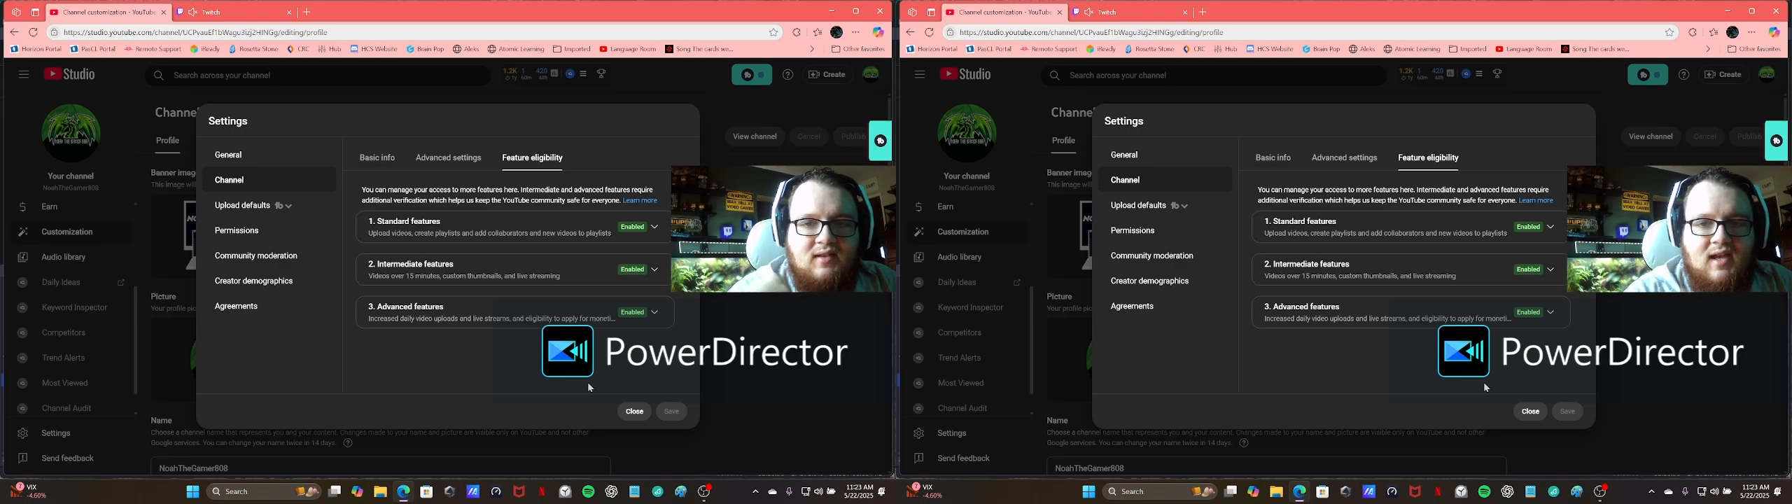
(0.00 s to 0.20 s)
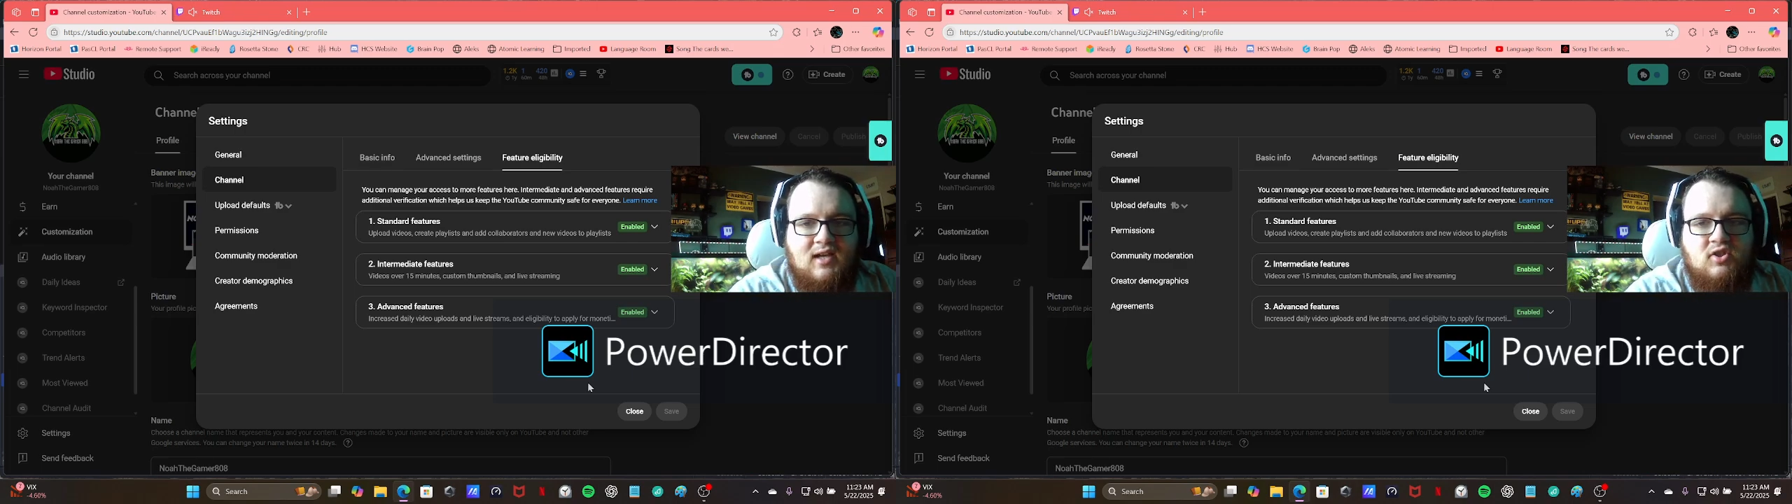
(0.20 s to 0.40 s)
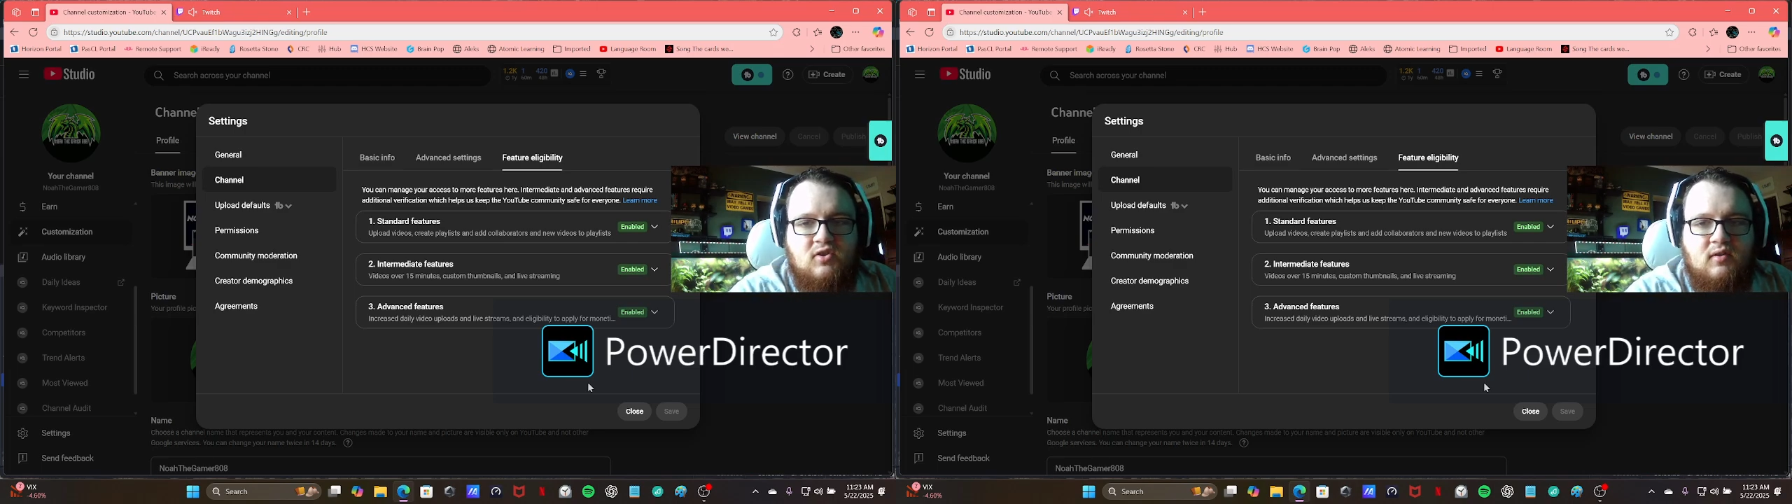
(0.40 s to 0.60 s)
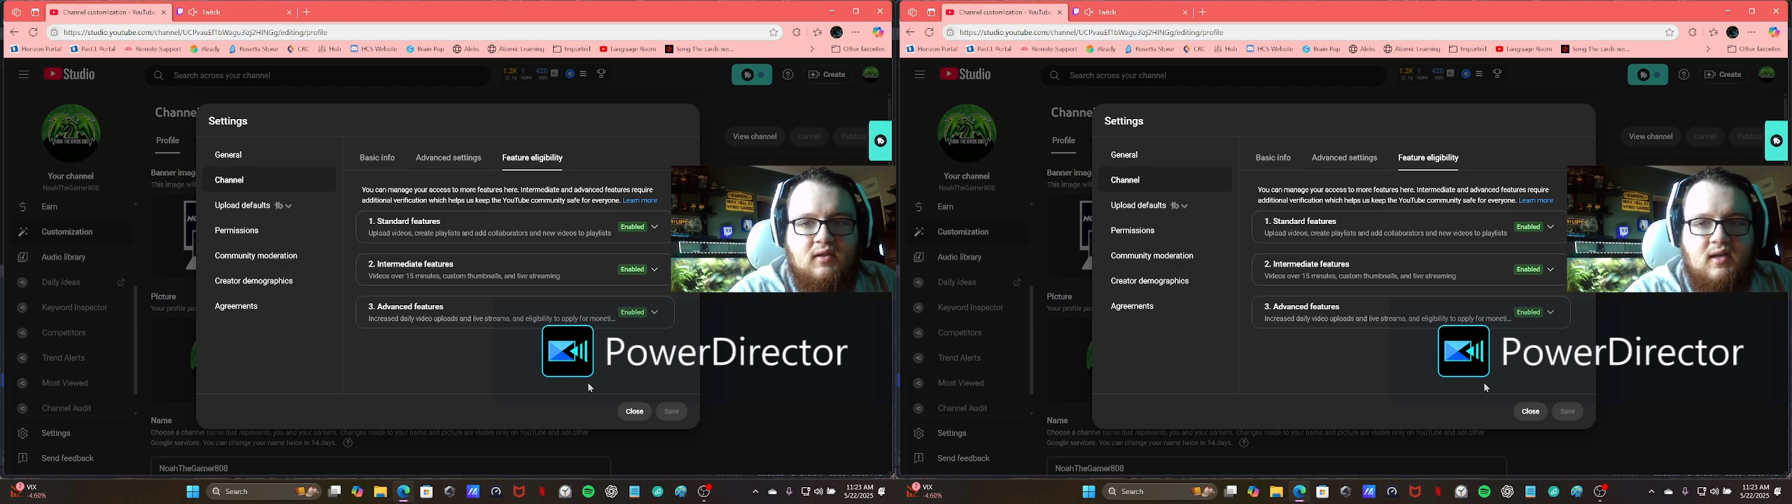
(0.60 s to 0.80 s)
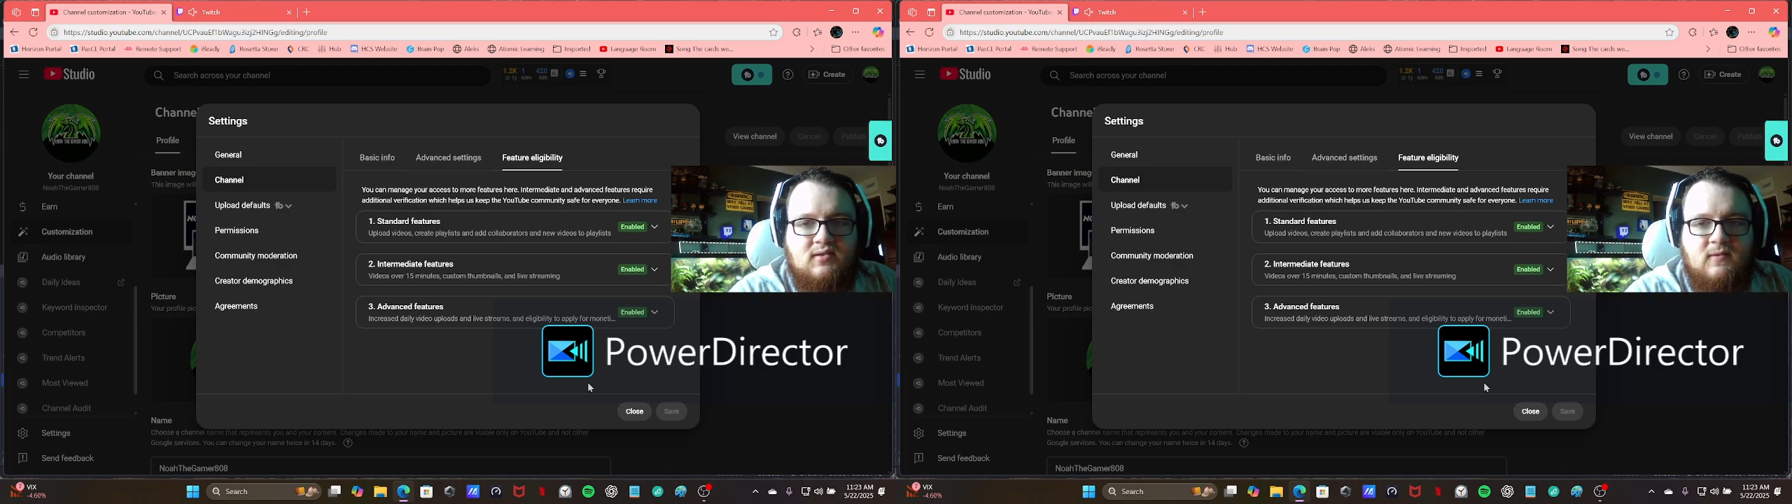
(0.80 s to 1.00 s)
to actually do
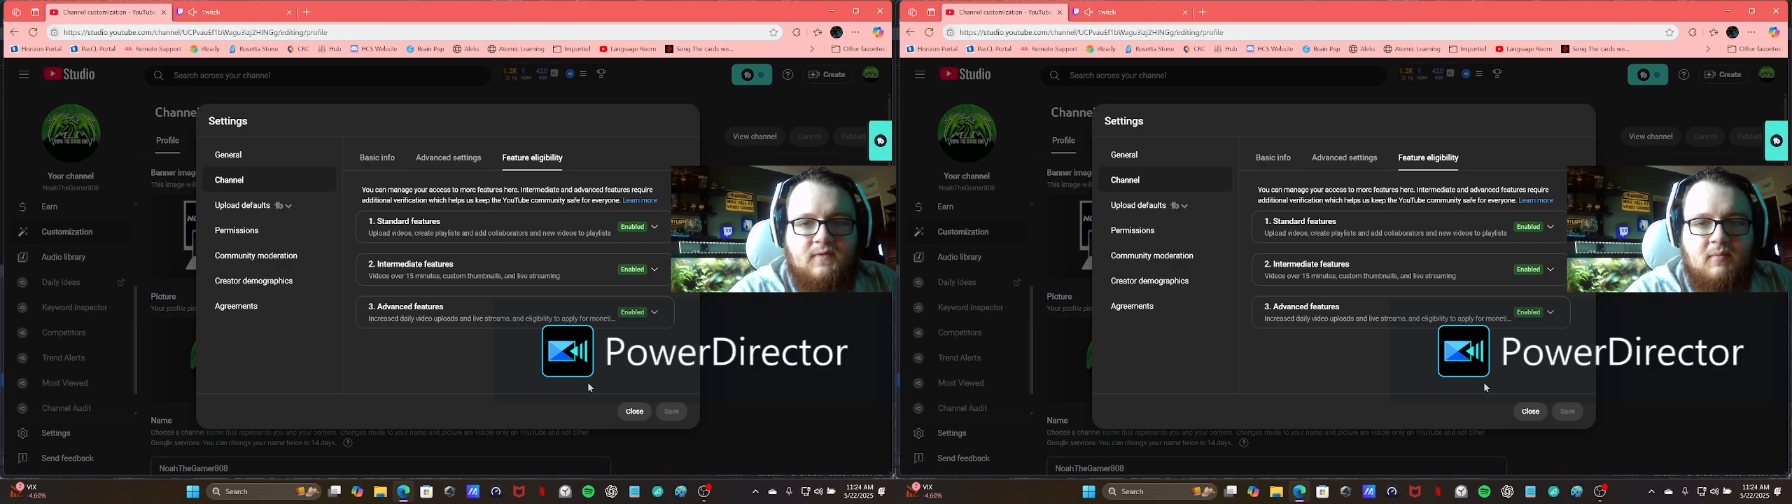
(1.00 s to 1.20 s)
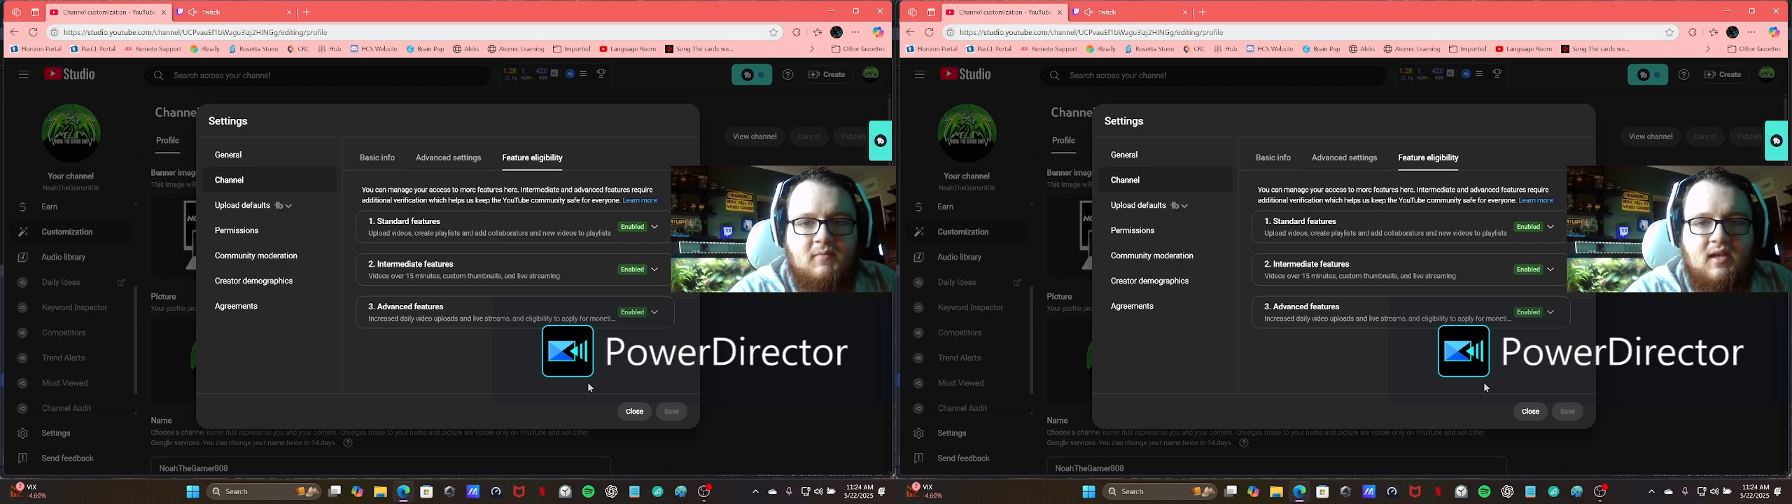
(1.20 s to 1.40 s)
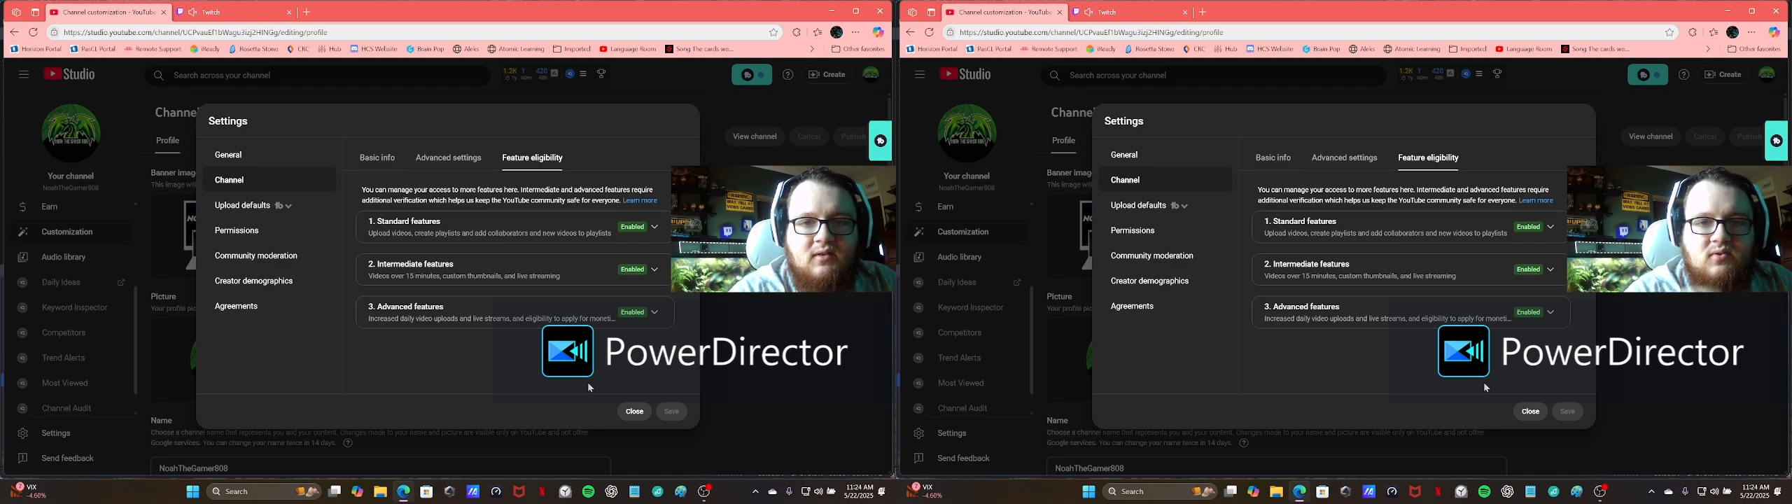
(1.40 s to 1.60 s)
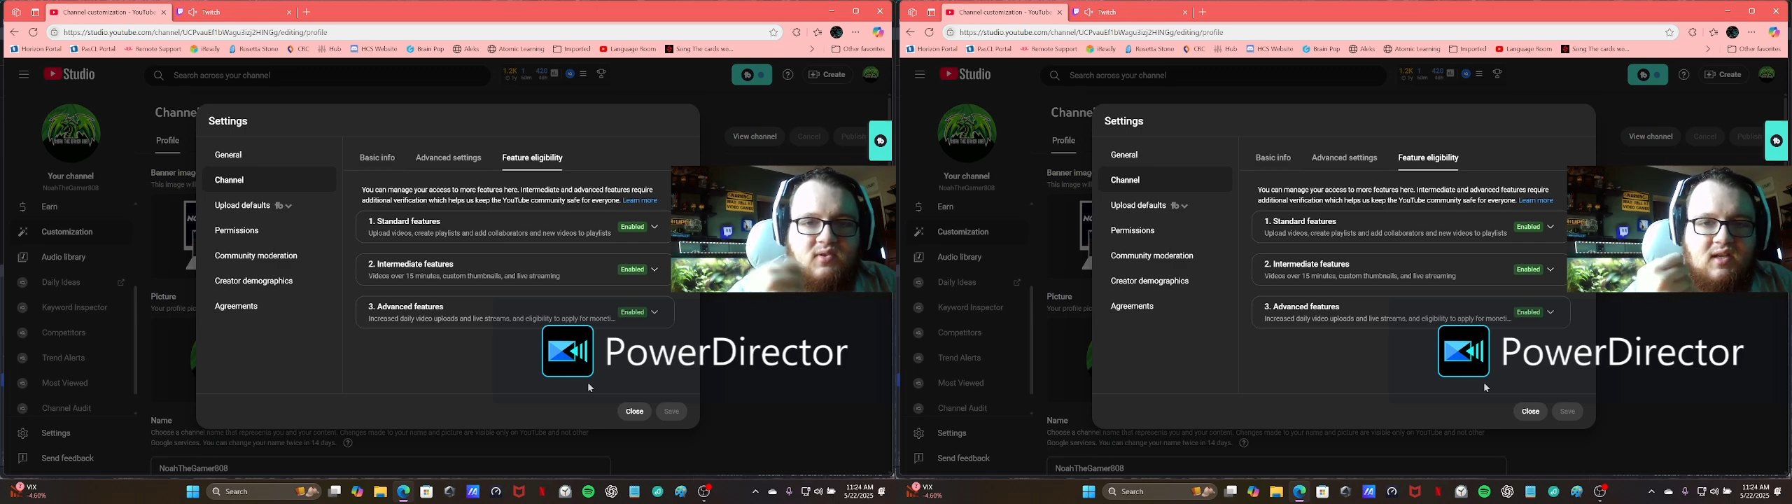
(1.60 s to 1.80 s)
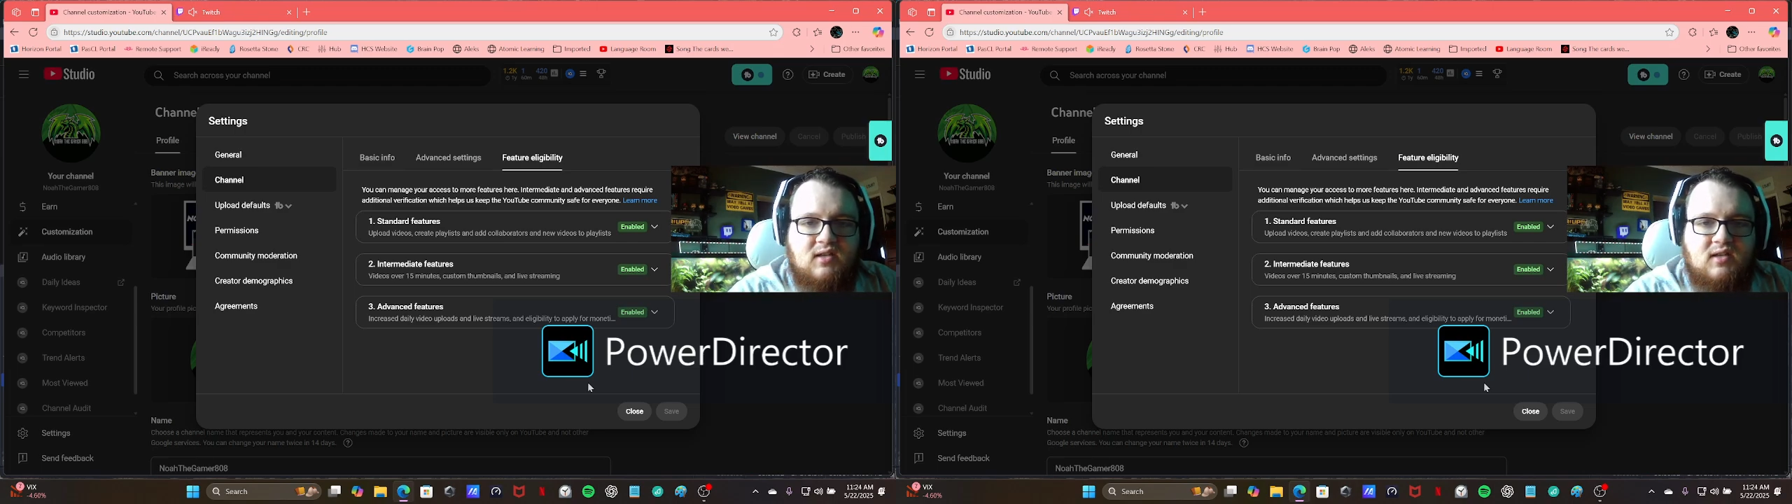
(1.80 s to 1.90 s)
custom thumbnails,